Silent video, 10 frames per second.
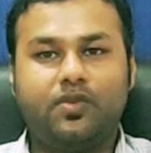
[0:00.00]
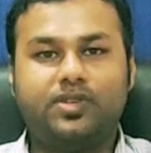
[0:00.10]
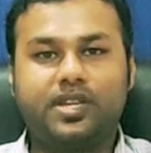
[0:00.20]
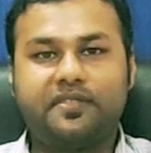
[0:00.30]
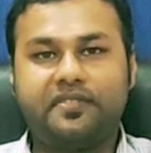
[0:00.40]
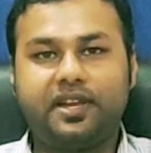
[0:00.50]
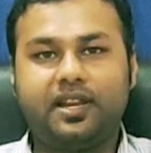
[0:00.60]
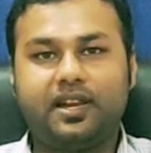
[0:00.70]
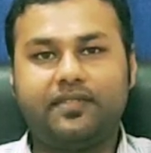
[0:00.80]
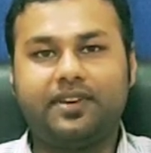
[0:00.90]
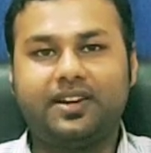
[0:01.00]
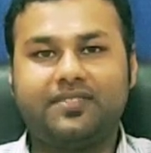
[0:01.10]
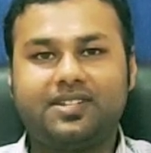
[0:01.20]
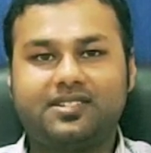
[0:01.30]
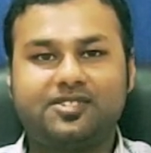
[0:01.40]
which I feel every
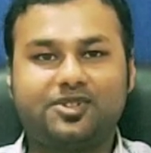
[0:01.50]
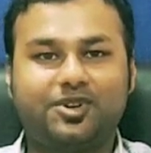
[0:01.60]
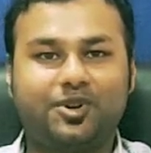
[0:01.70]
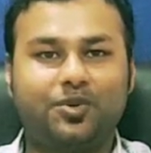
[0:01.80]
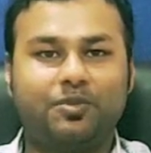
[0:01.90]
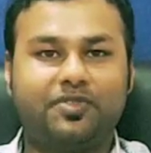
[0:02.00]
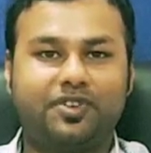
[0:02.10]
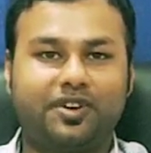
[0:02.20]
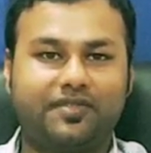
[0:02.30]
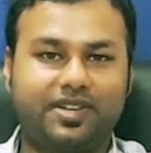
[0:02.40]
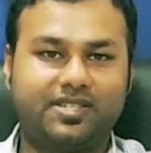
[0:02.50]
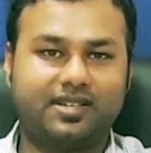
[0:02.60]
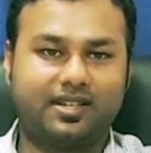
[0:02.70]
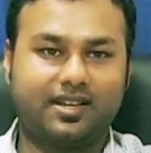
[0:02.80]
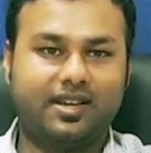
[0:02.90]
investor should know before
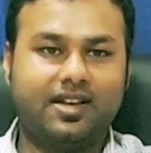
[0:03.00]
investing.